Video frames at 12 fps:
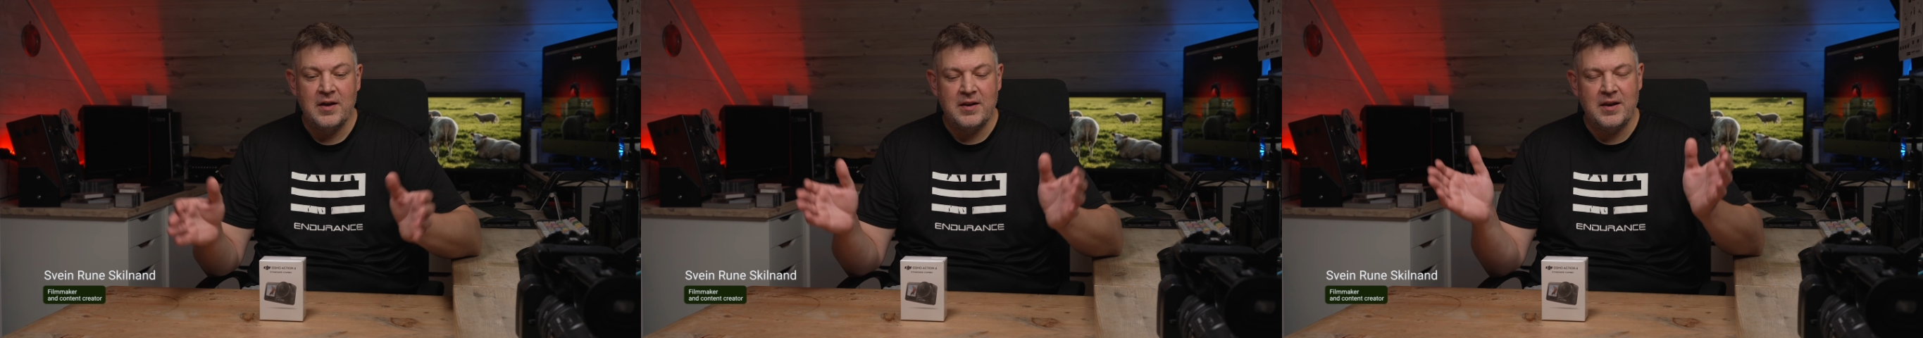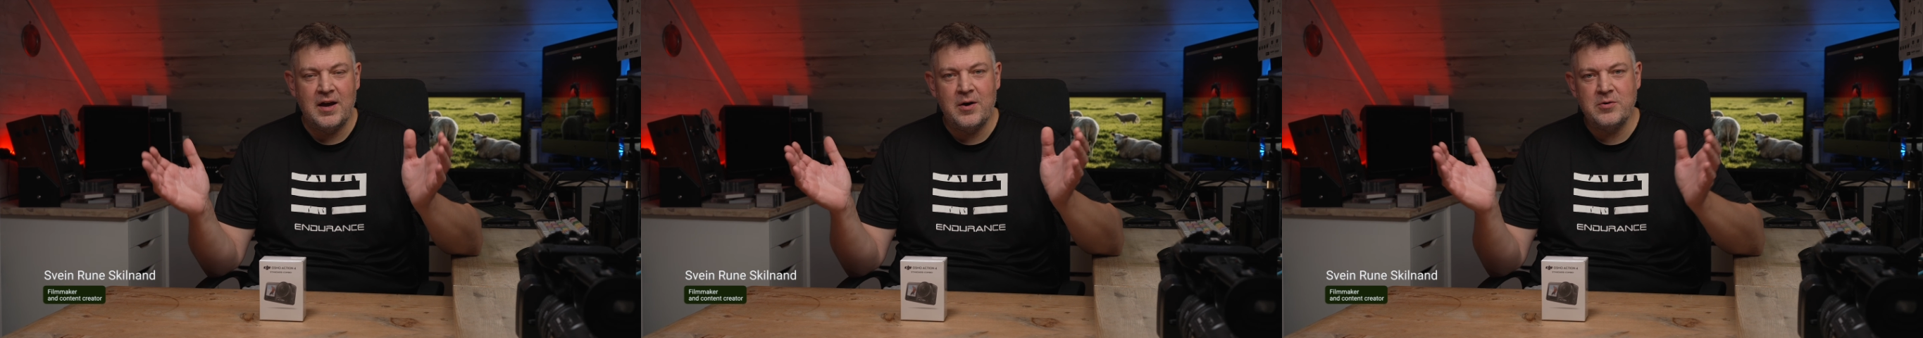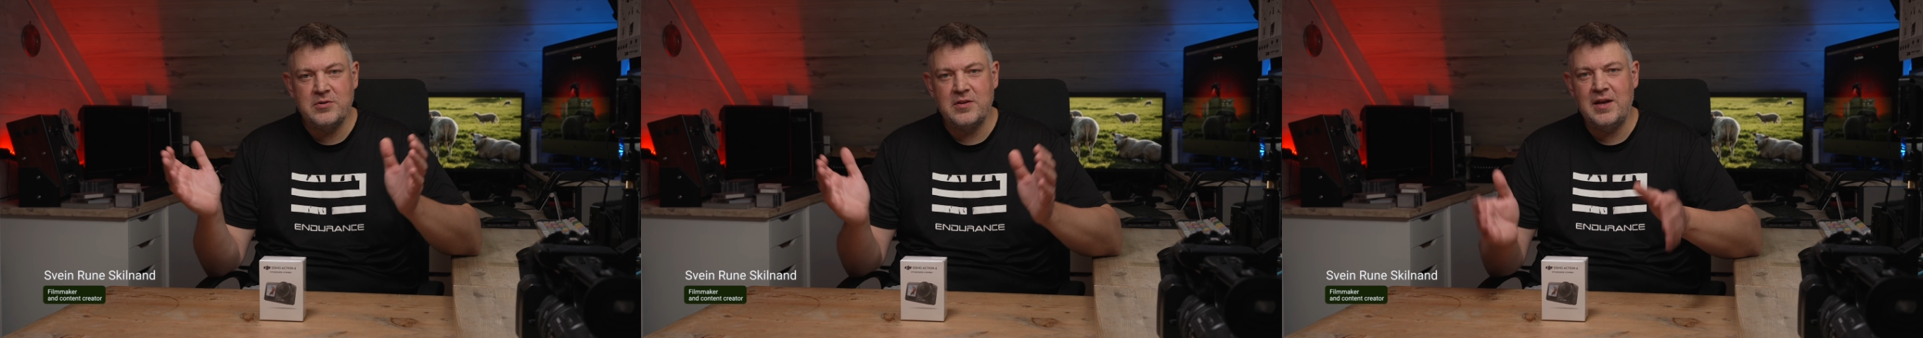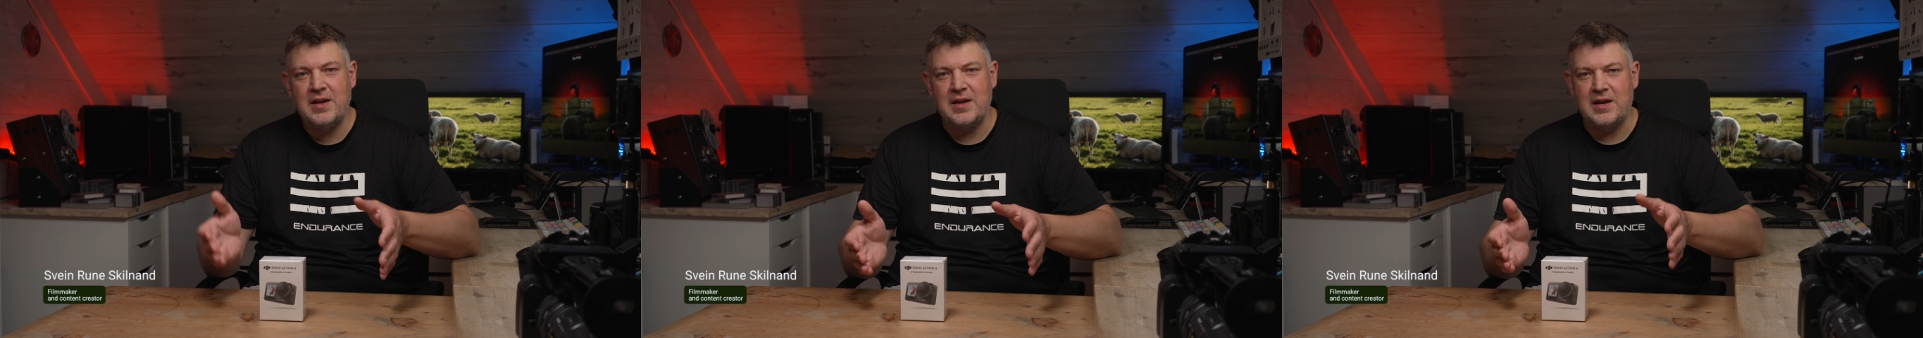Now
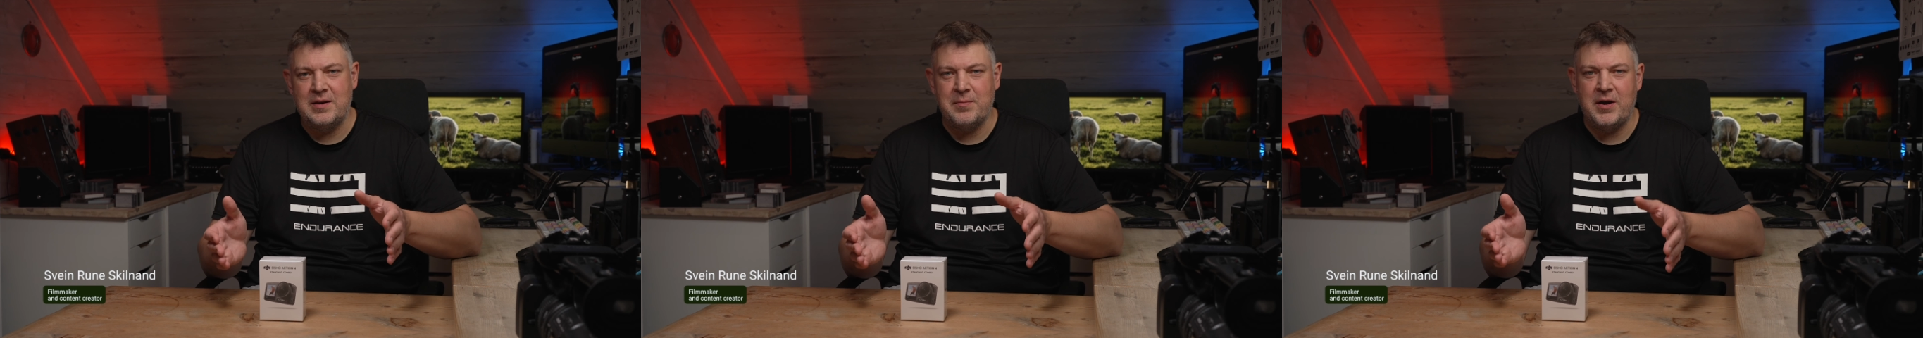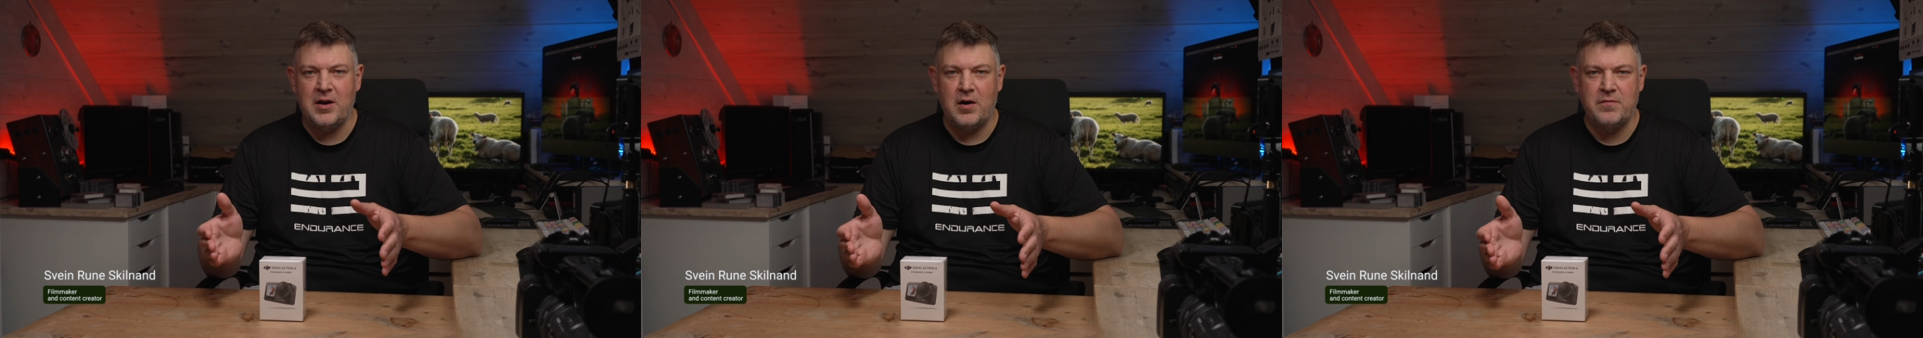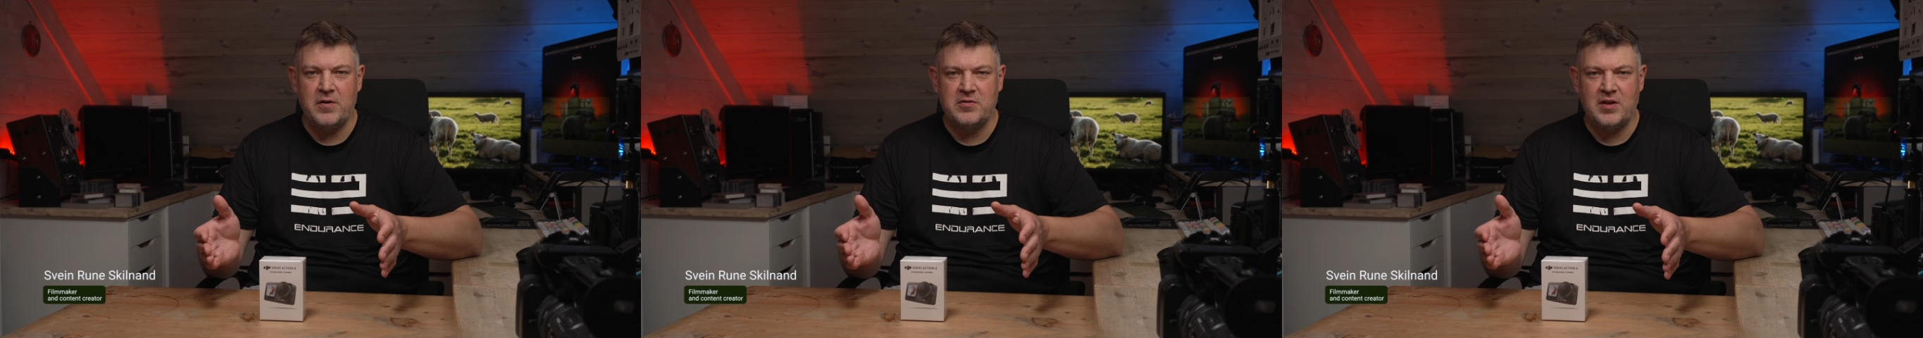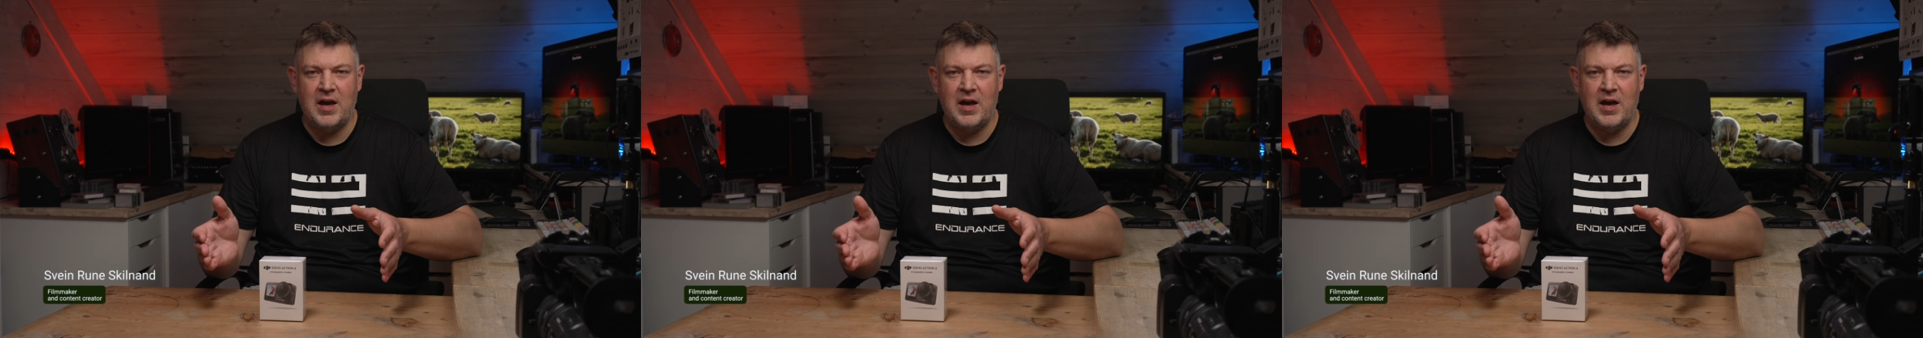today in my office